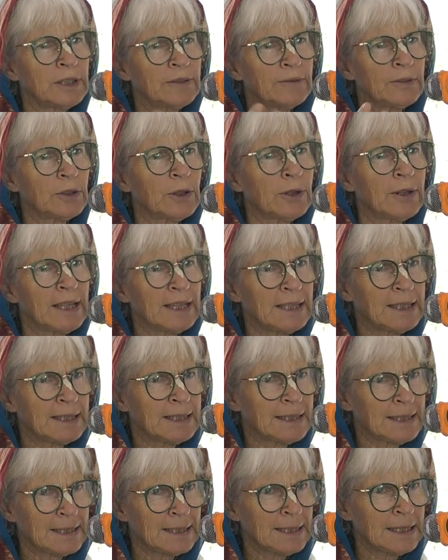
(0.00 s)
even though they
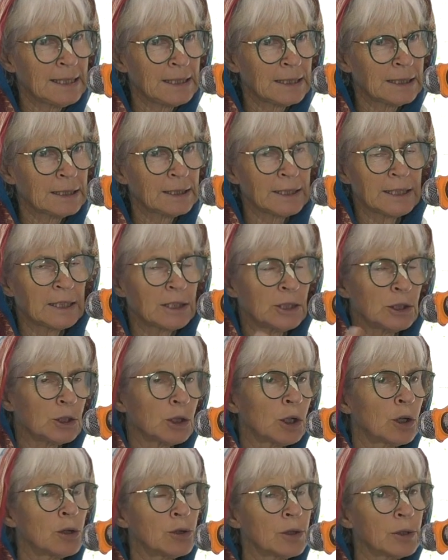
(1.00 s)
didn't sing, they didn't
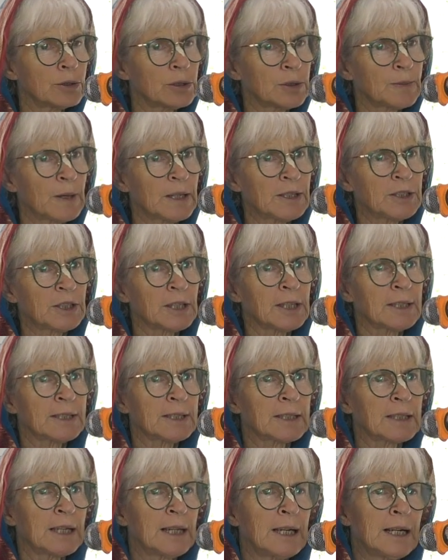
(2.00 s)
know those
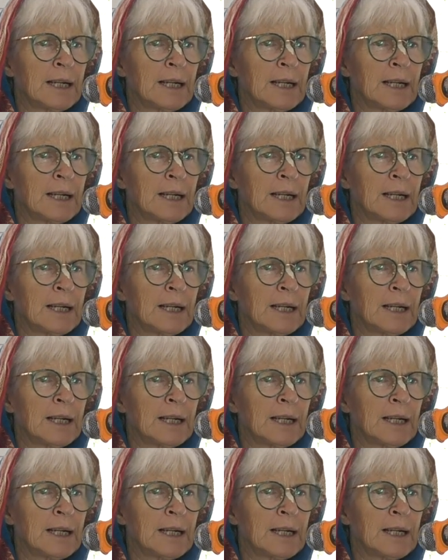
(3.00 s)
bhajans,